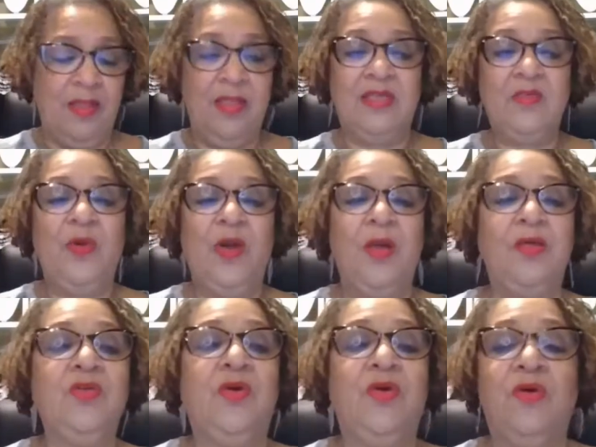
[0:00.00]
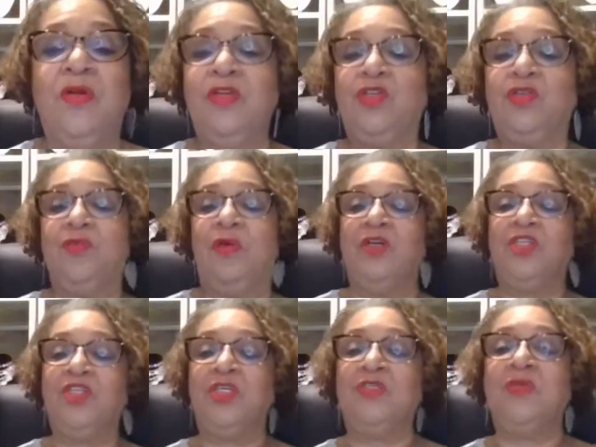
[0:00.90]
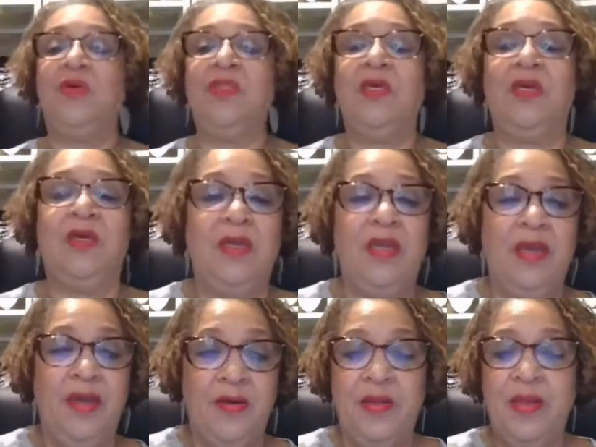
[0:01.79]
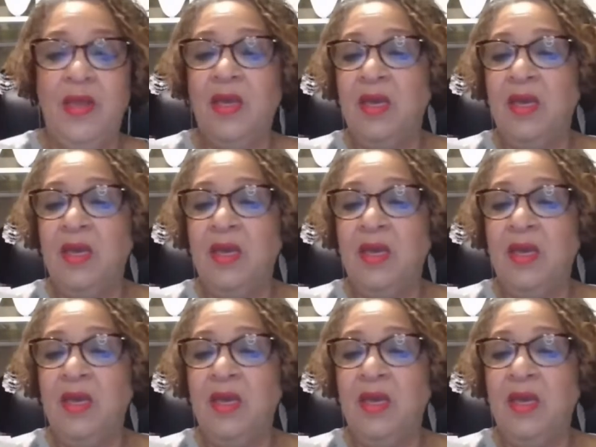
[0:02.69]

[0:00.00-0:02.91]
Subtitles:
Liz, we're going to do an early drawing. She's on here now,